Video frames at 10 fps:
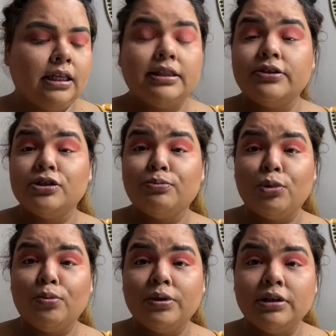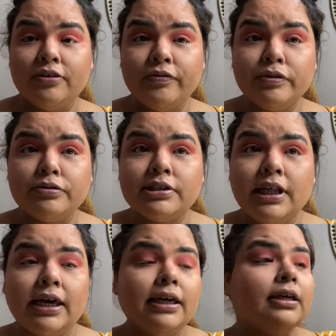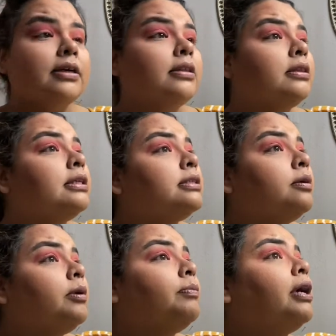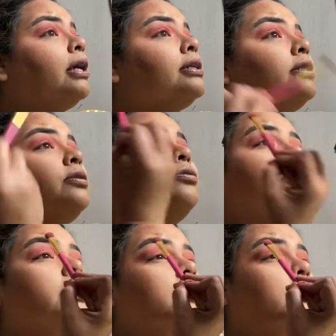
there's a moment that feels like this could be my exit door,